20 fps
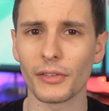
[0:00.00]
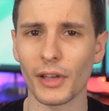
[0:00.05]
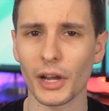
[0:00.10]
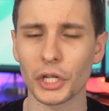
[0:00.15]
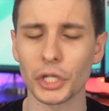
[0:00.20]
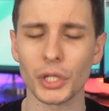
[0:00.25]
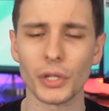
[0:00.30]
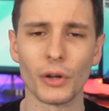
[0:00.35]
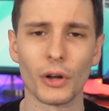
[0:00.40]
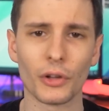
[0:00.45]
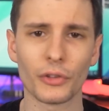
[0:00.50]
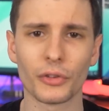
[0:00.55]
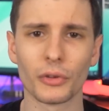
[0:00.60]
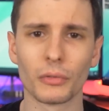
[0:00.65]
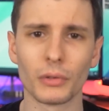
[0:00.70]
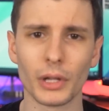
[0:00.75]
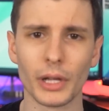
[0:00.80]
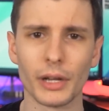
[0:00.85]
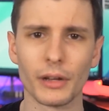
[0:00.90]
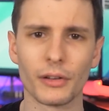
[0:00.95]
is actually also
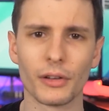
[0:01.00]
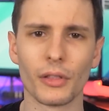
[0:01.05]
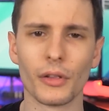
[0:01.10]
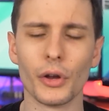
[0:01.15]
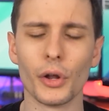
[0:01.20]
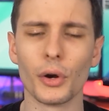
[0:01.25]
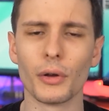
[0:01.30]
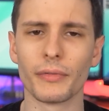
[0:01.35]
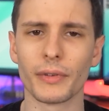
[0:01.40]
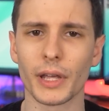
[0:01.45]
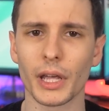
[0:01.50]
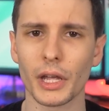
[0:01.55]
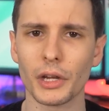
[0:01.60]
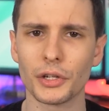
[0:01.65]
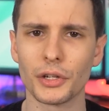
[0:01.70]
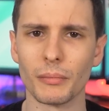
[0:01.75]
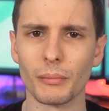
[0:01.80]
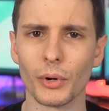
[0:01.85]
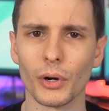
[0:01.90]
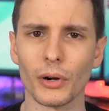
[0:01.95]
related to the
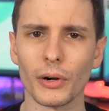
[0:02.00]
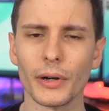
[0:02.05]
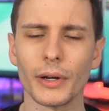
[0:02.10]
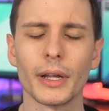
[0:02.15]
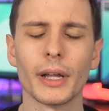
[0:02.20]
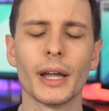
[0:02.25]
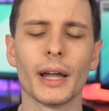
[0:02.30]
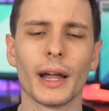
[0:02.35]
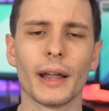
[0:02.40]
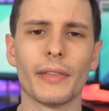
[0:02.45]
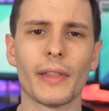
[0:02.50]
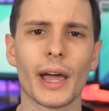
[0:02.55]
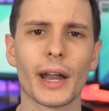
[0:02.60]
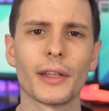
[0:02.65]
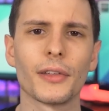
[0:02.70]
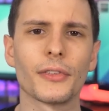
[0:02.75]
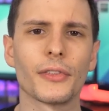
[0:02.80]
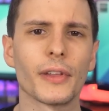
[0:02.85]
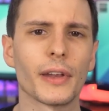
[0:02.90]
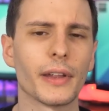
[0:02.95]
notification bar, and that
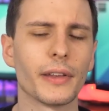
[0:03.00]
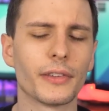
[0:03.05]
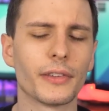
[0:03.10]
is that